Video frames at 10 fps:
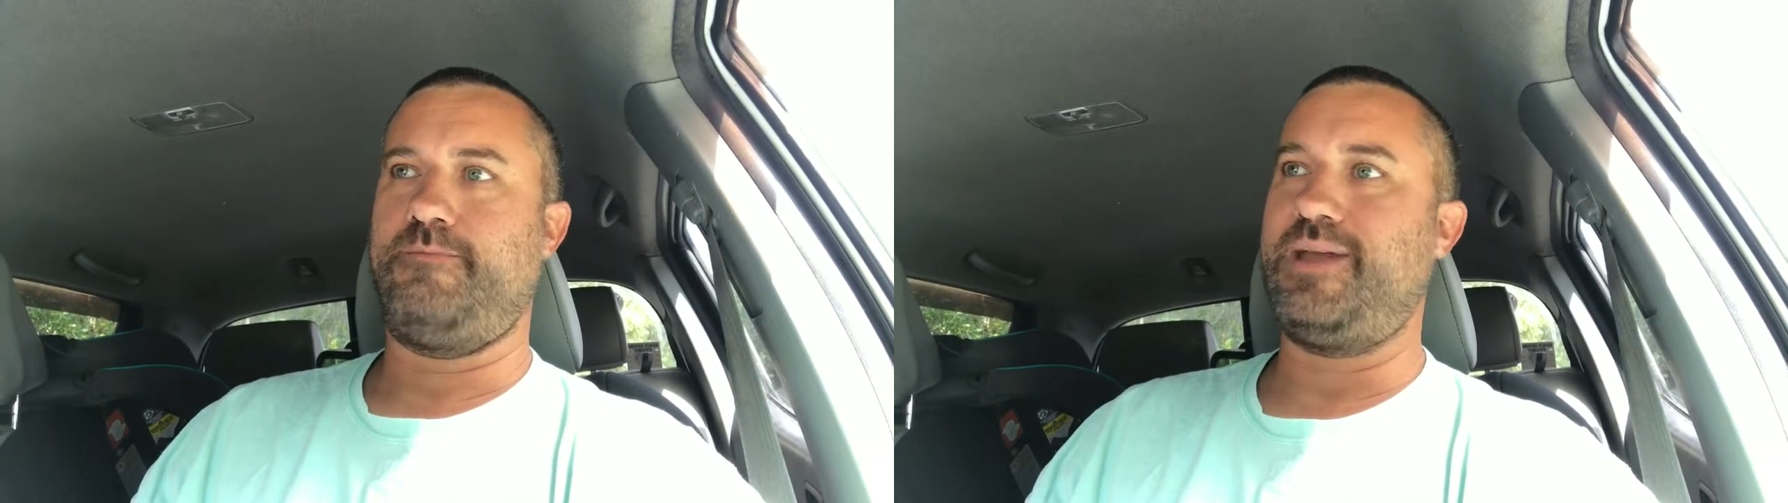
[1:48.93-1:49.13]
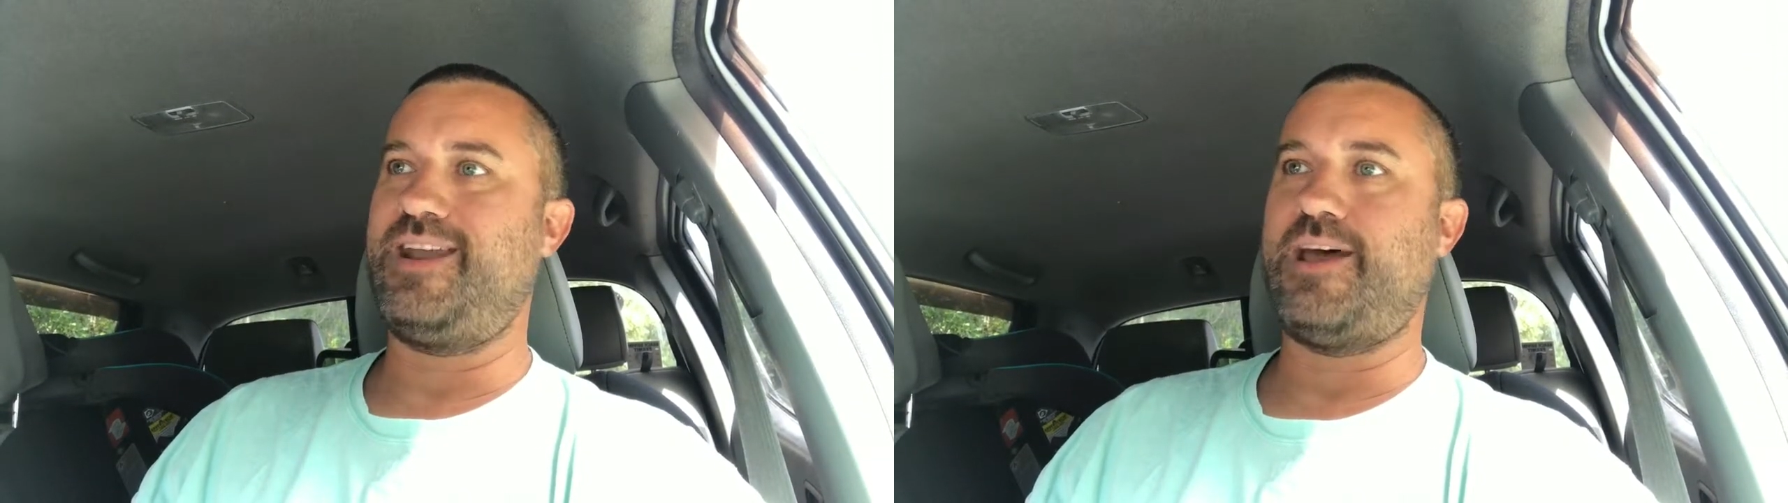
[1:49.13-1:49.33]

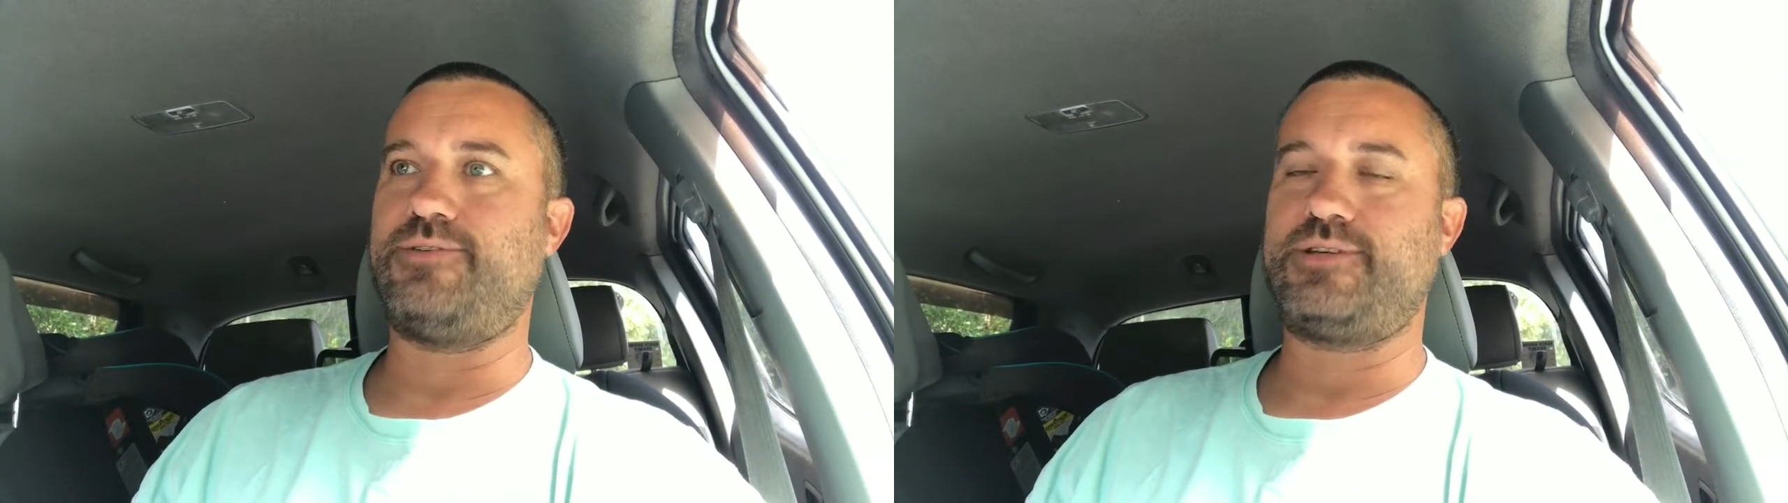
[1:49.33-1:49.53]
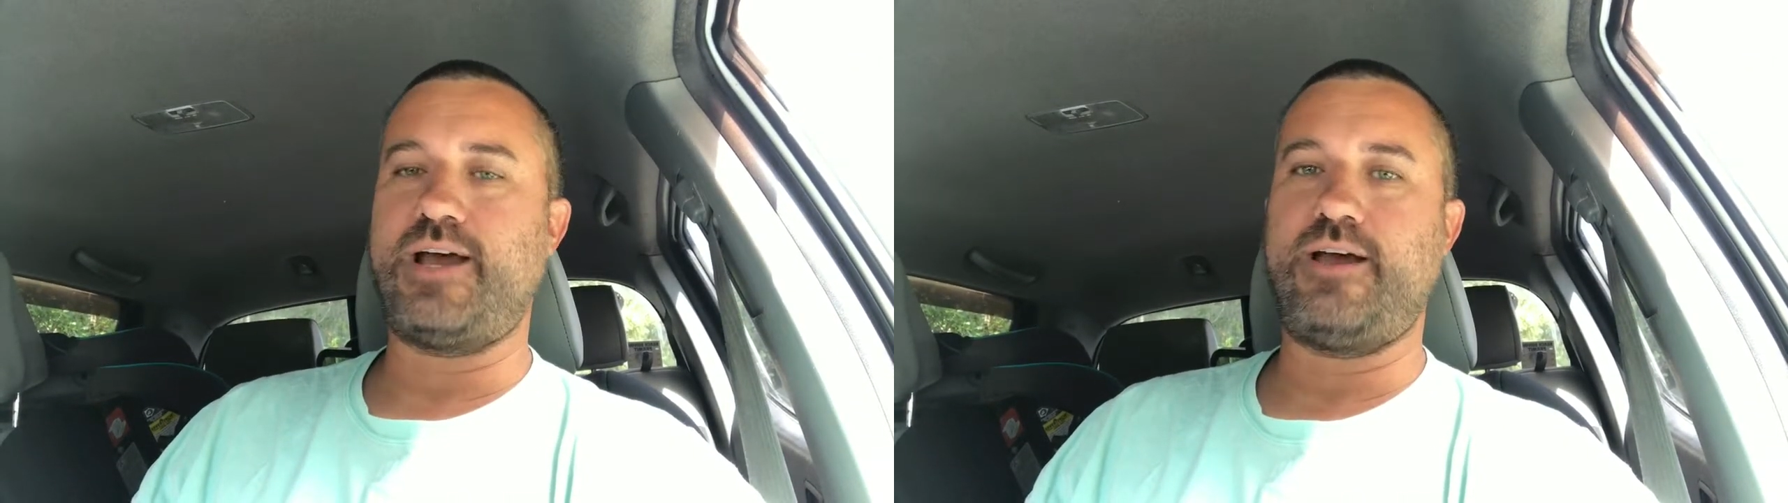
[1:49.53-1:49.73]
Being
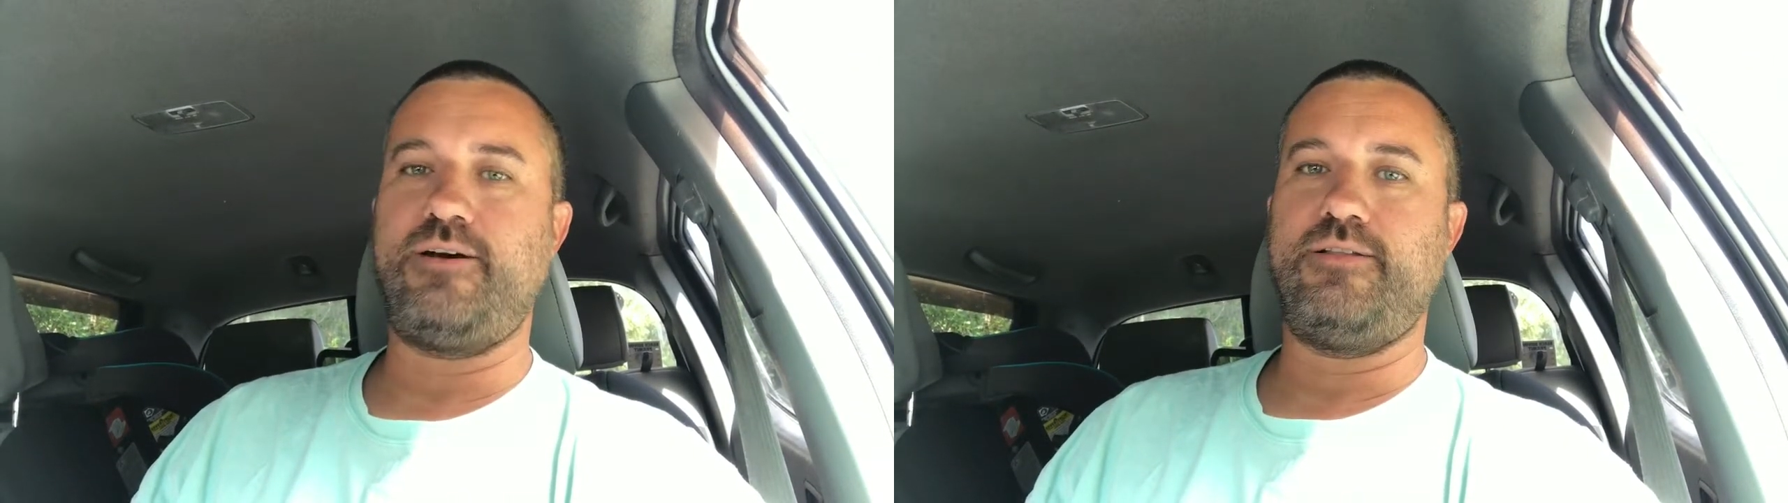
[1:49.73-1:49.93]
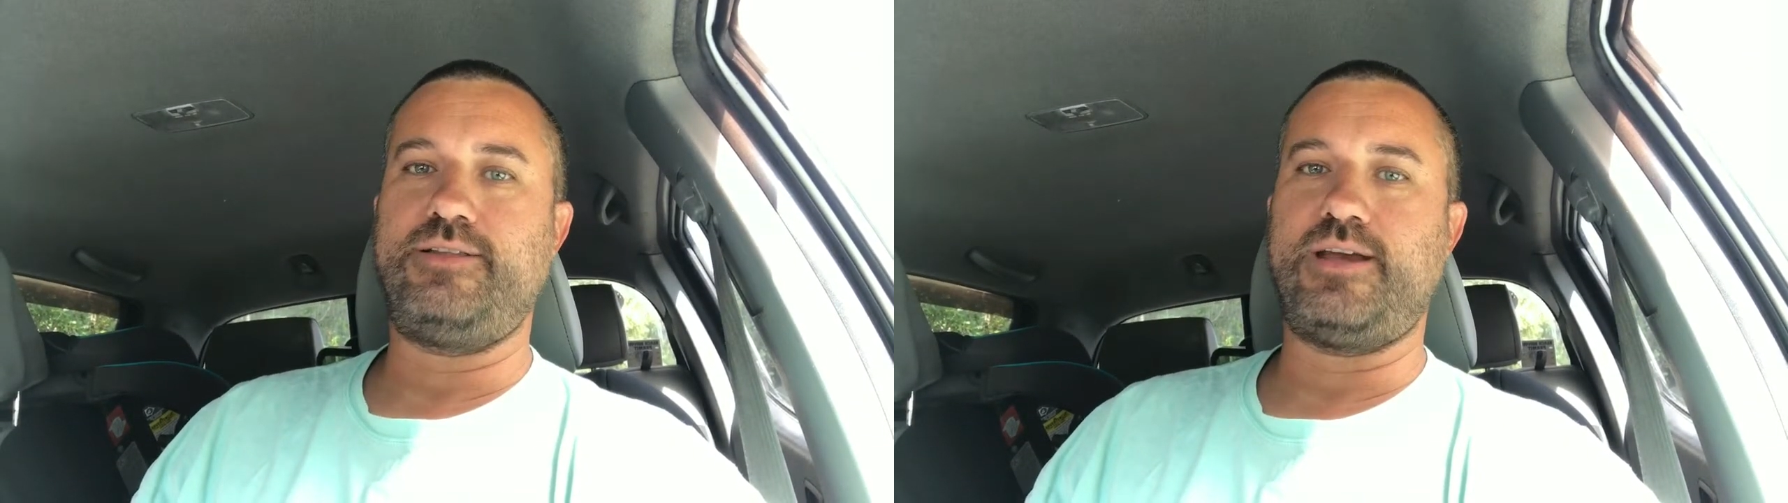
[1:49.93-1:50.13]
outside
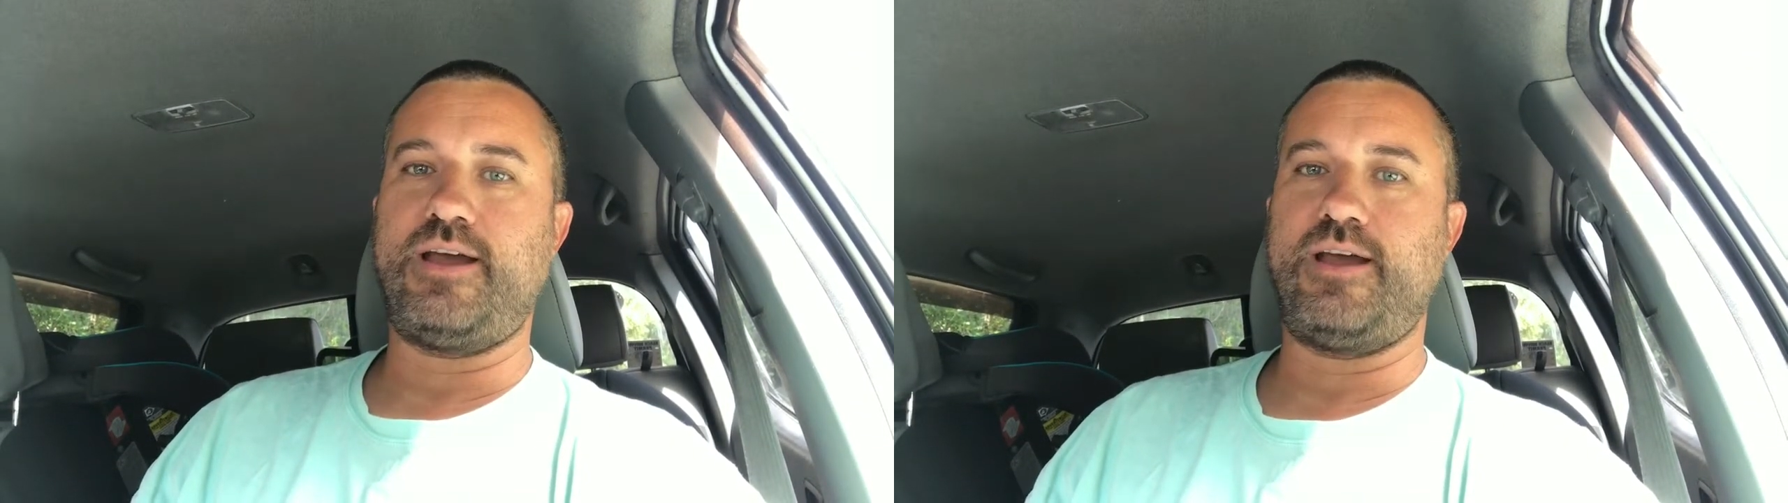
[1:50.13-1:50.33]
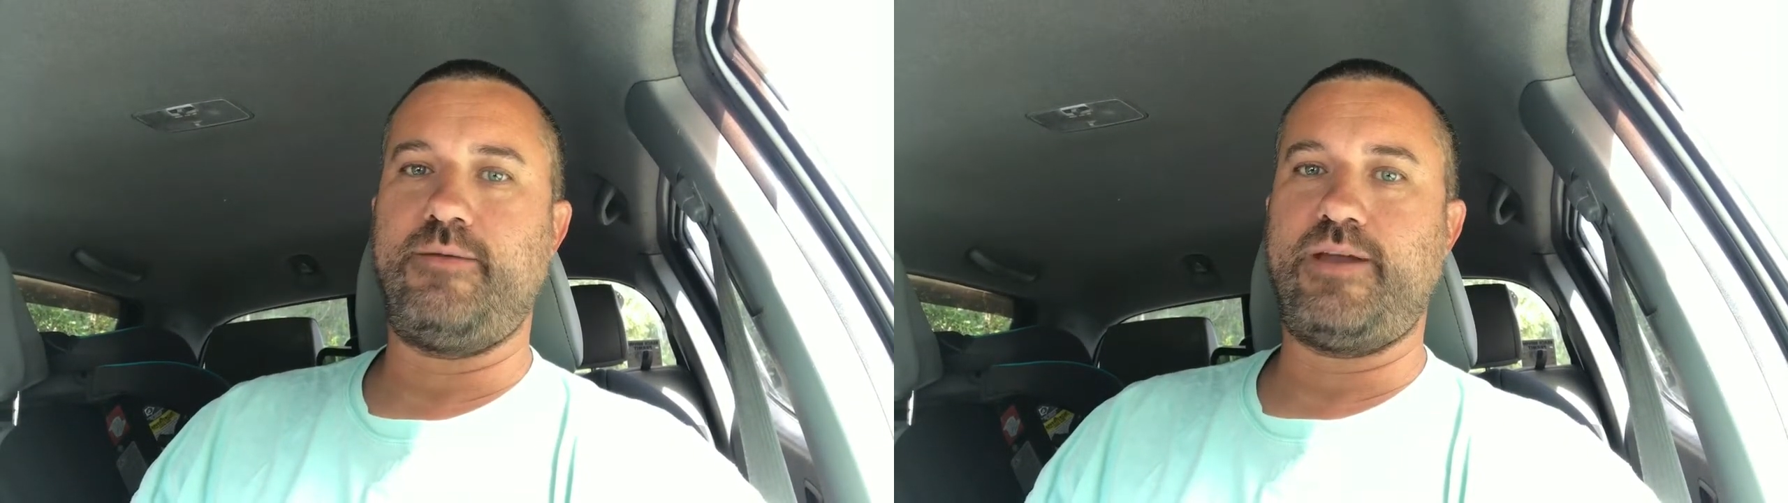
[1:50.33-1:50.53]
all the
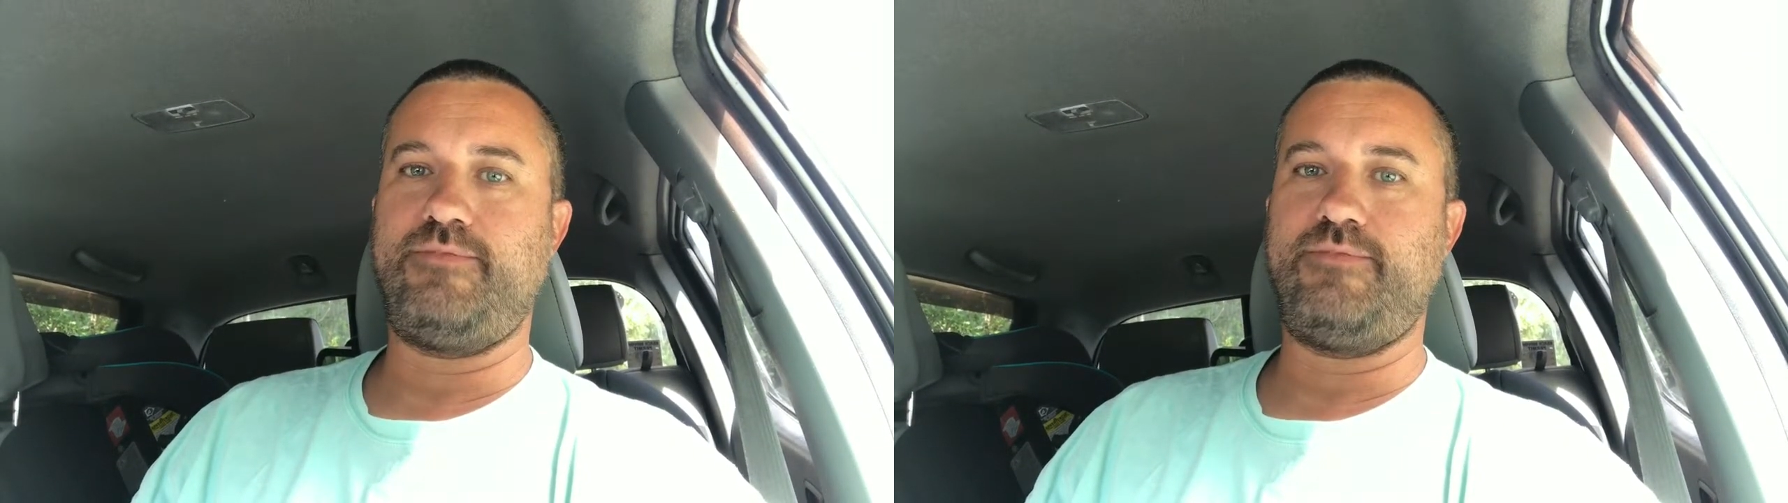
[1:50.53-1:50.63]
time,